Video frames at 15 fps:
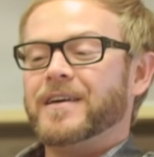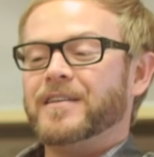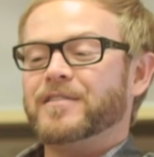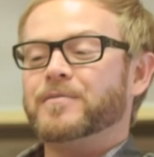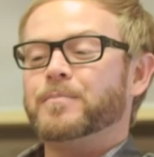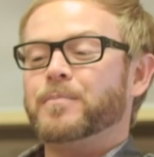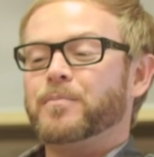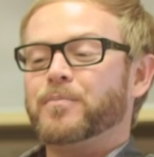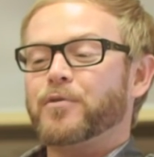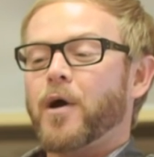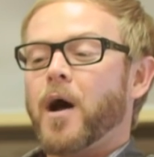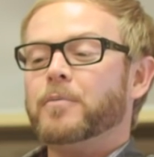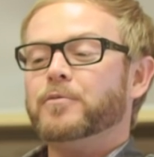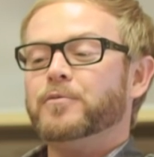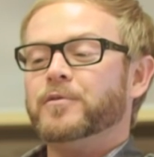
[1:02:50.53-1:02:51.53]
It's
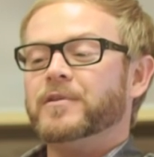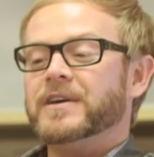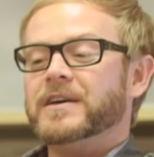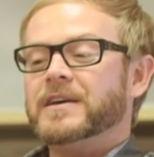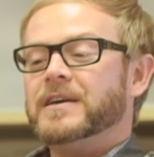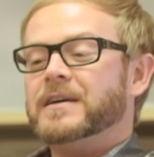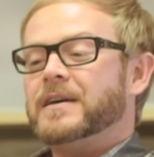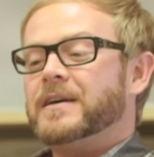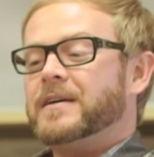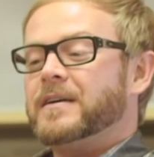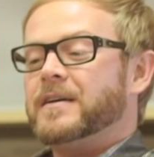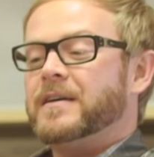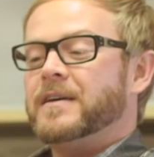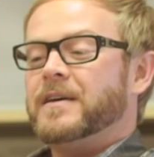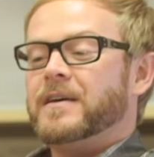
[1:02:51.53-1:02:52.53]
probably
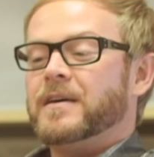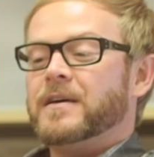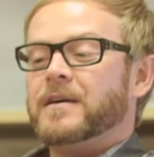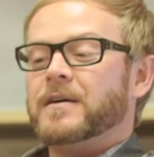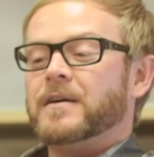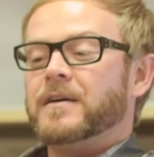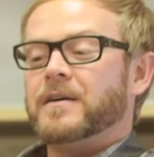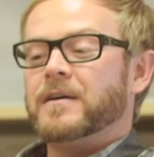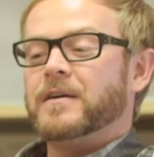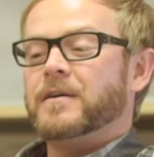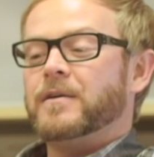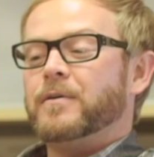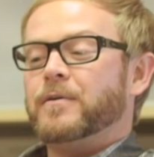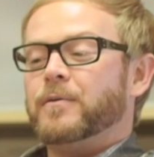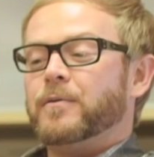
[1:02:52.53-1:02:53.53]

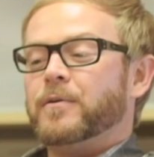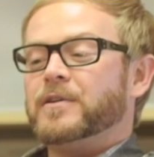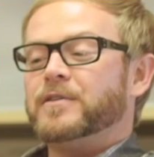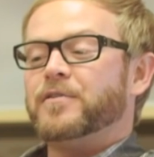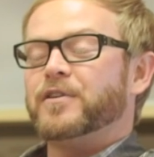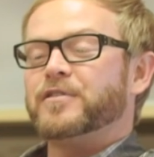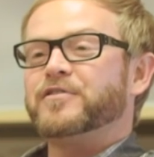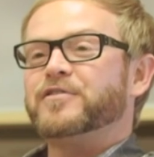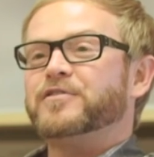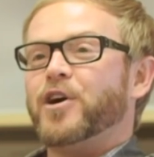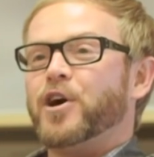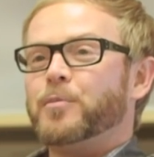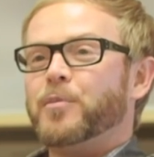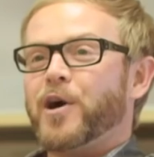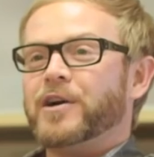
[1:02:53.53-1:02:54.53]
one of our
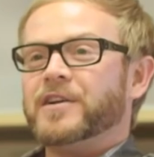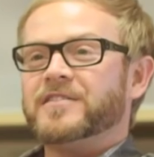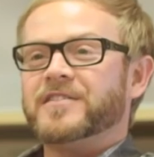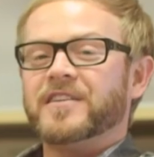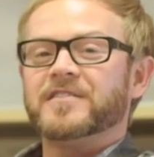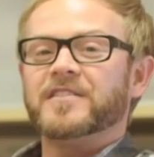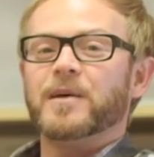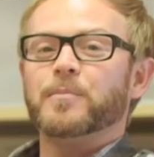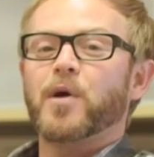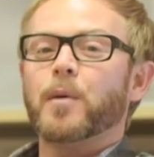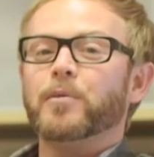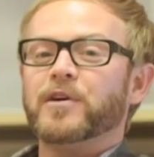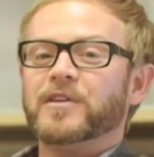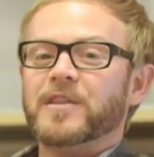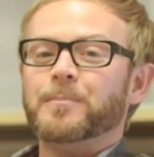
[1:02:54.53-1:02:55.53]
star parties. I'd say
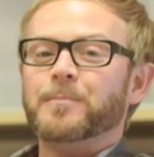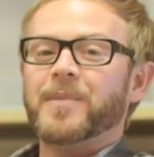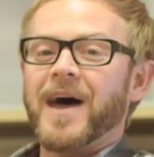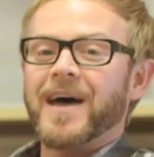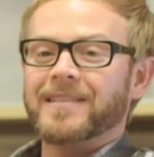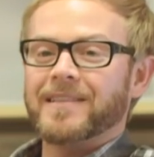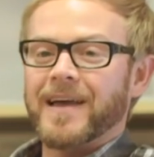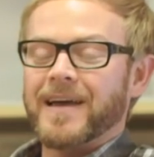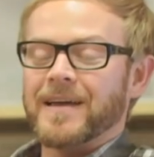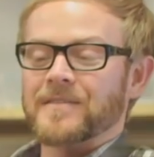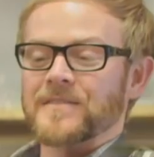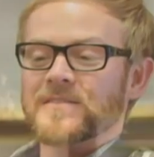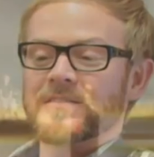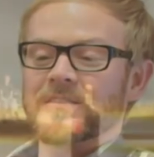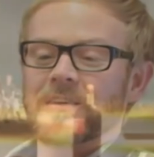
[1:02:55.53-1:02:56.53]
probably at the
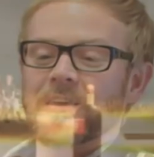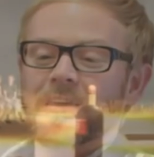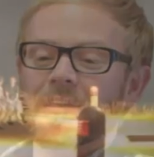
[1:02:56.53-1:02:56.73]
Badlands